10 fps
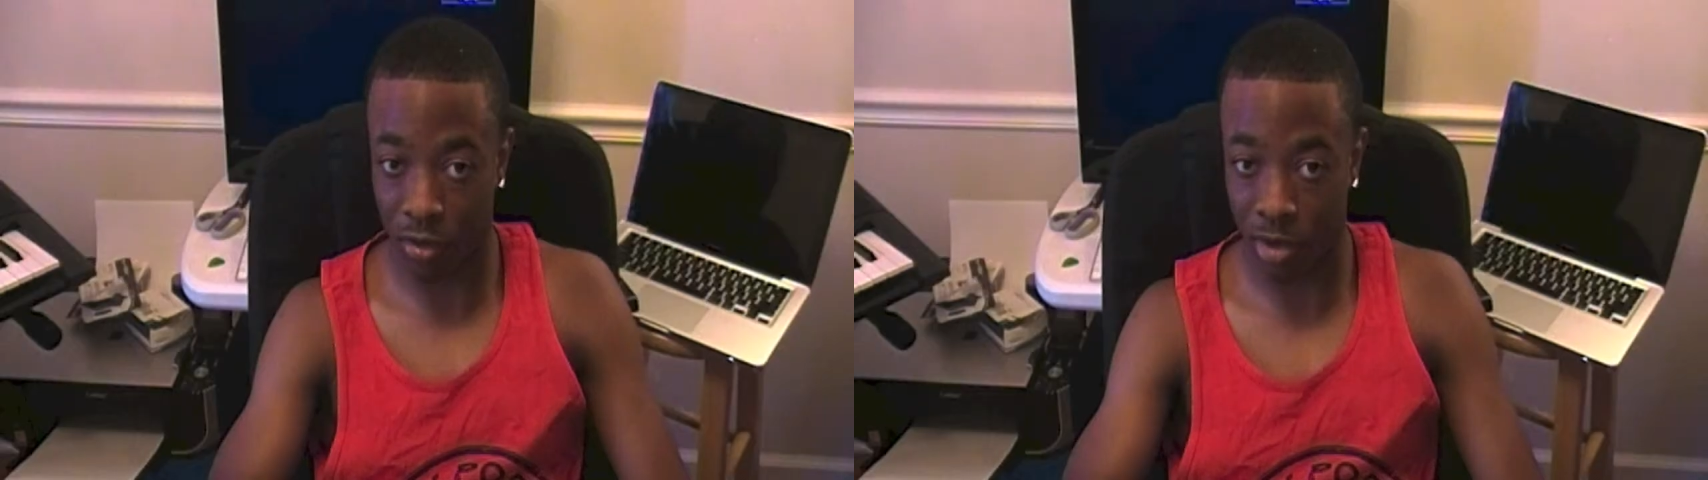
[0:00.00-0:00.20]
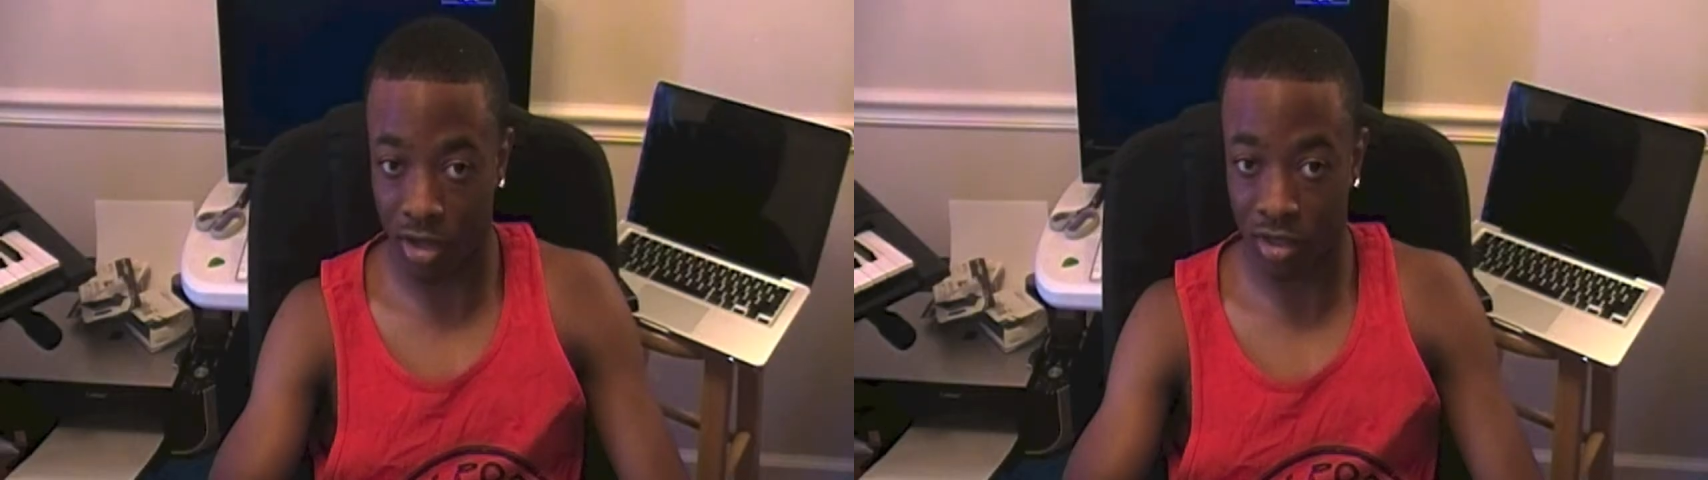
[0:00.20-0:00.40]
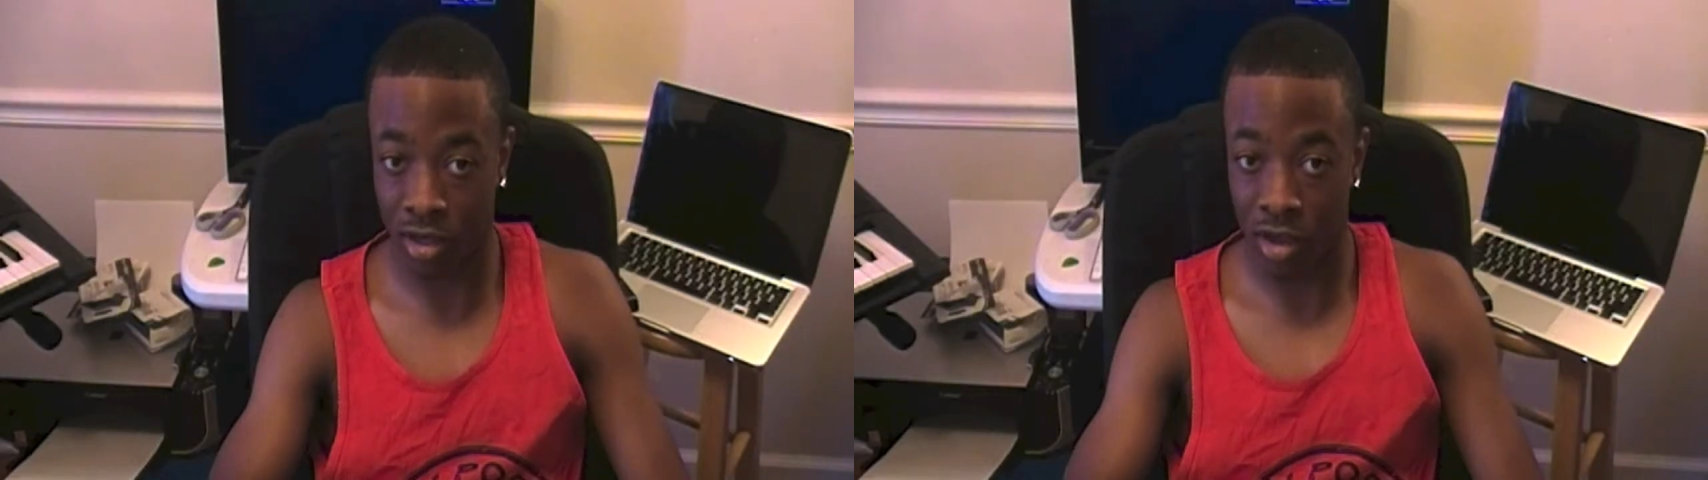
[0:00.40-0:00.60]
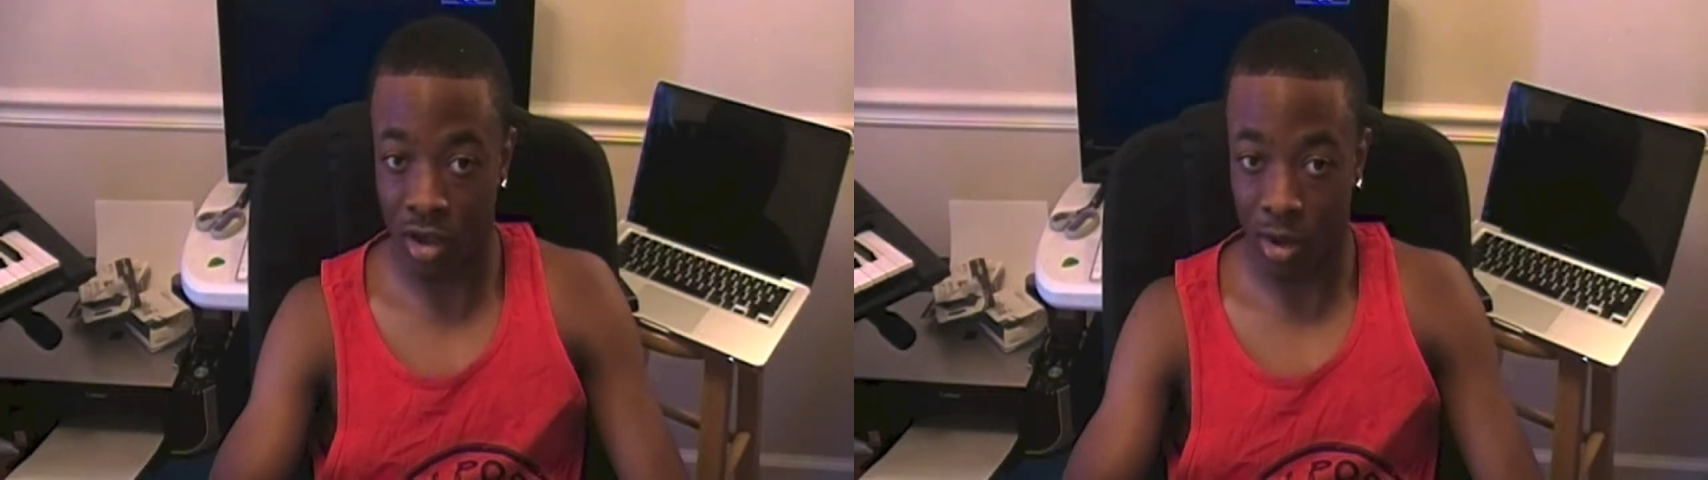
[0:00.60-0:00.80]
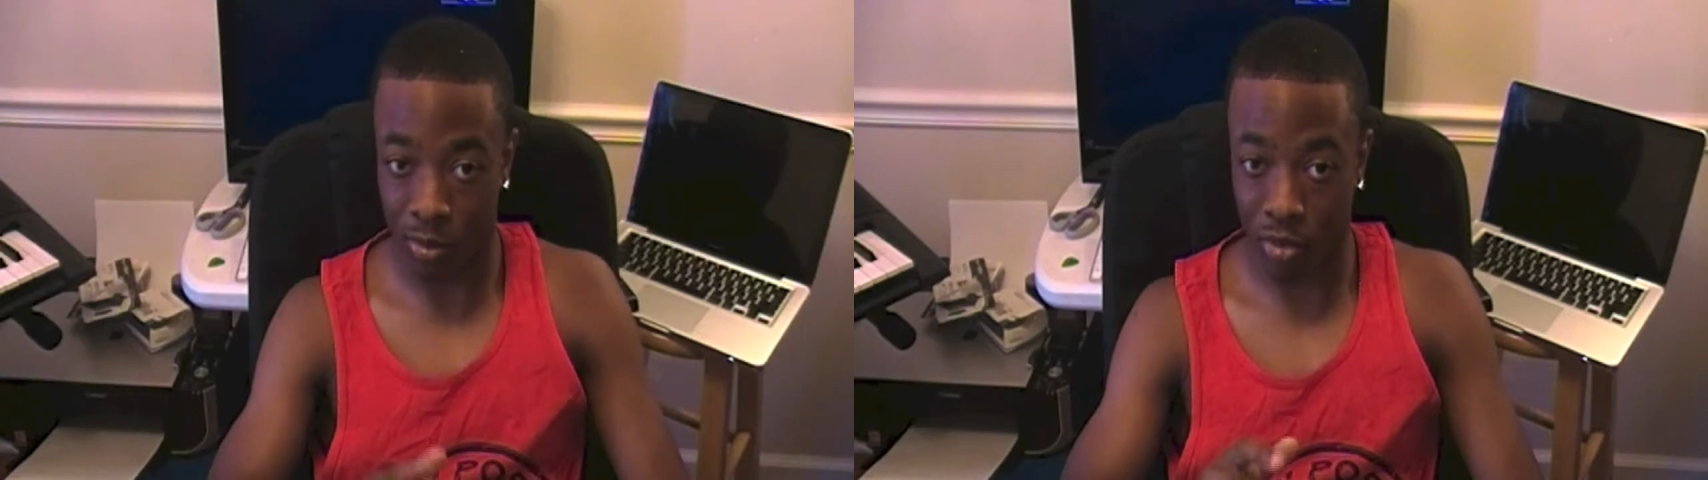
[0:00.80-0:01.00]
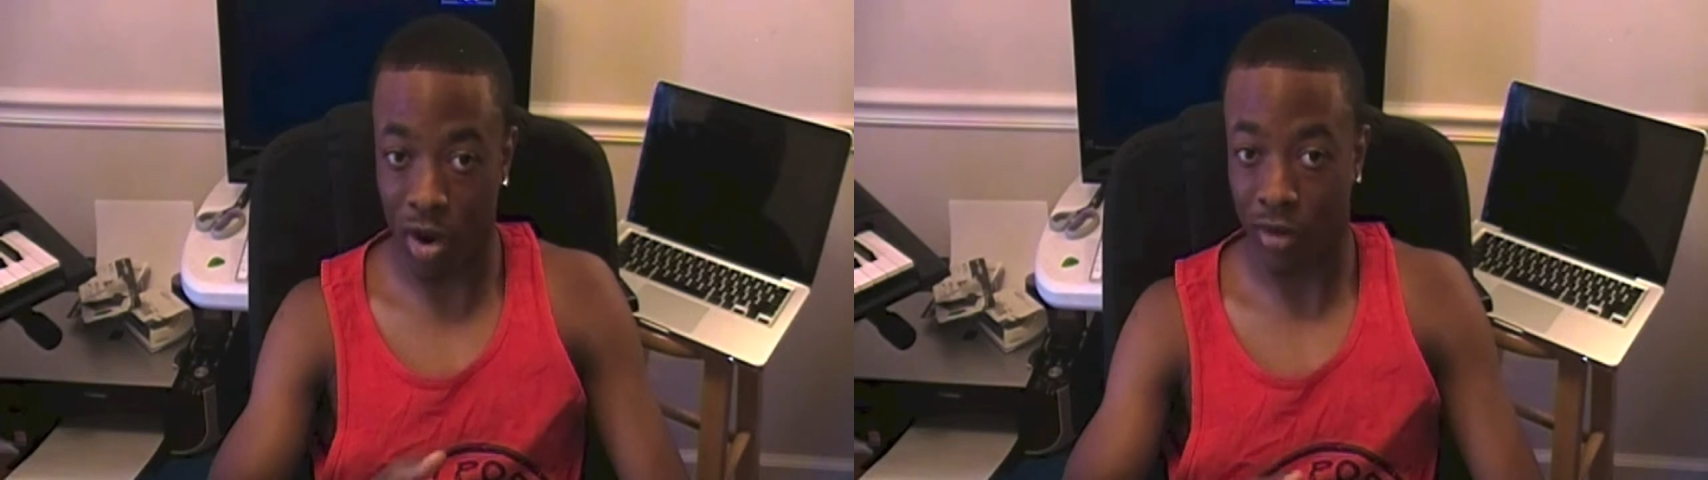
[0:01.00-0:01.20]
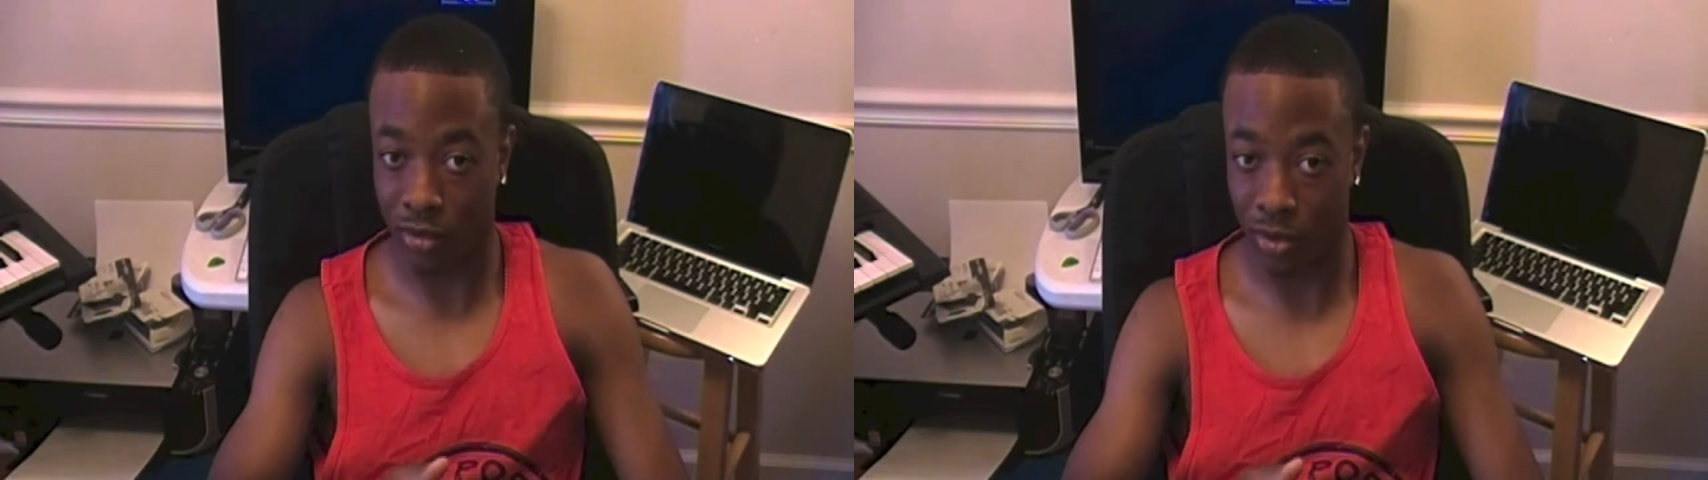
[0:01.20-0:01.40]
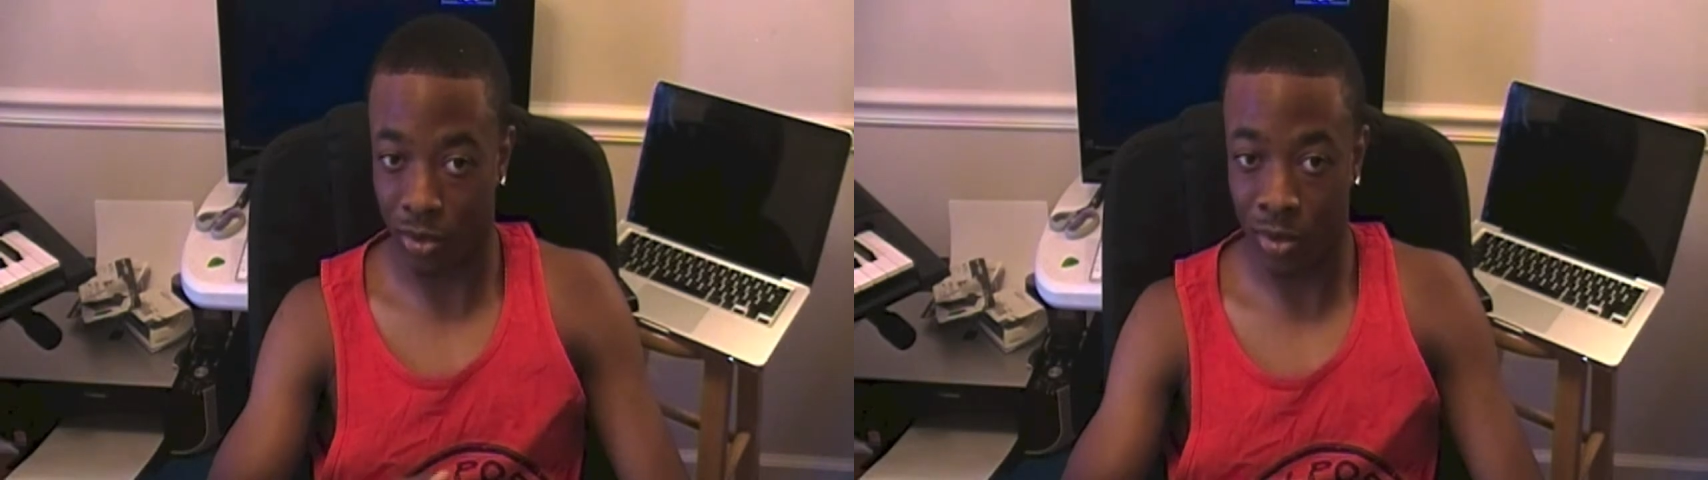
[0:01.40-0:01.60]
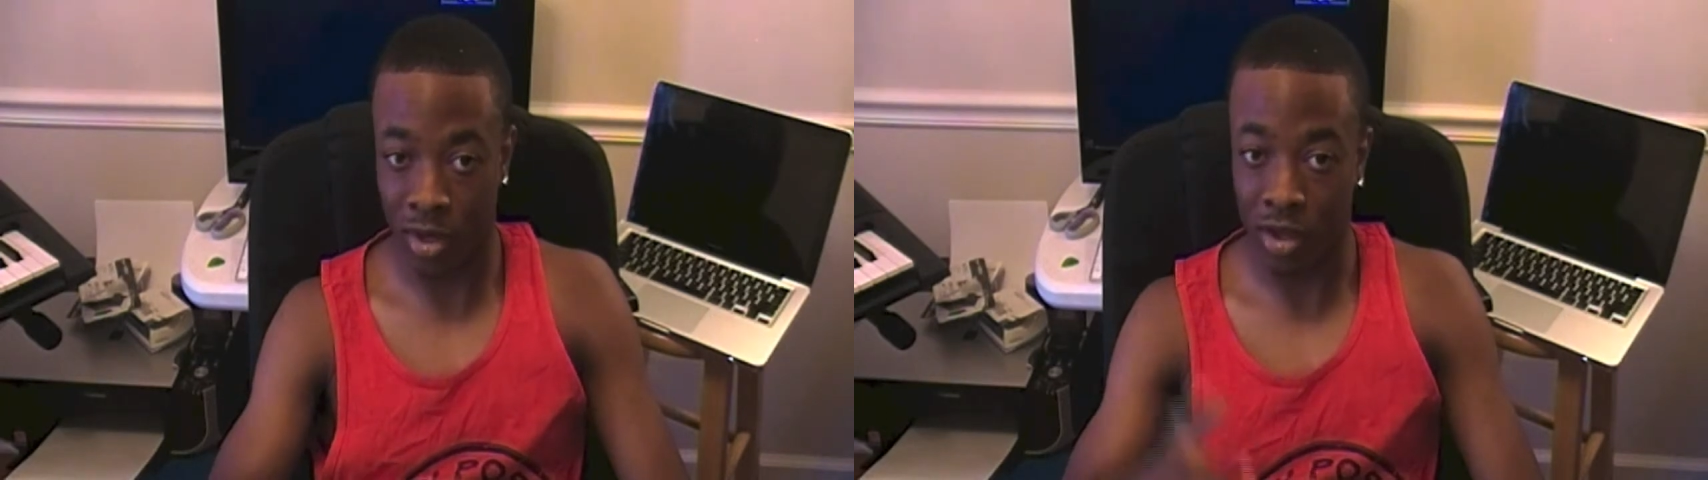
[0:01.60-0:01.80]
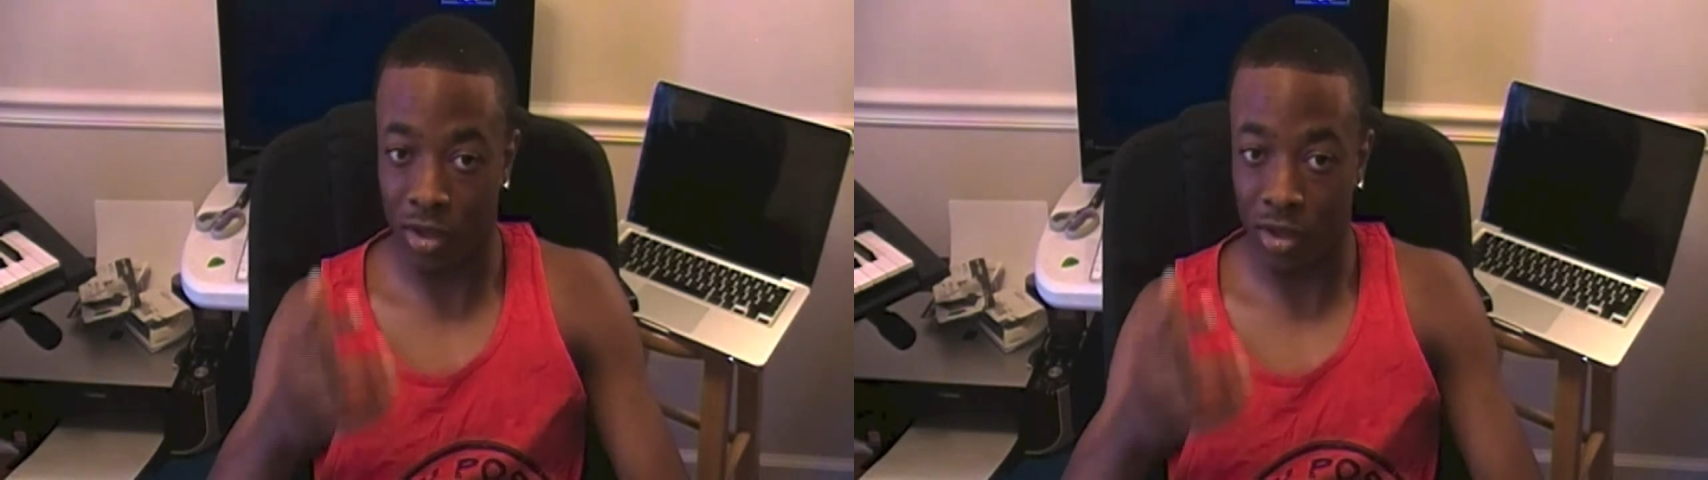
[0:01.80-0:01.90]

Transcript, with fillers: Gomez, I'm proud of you.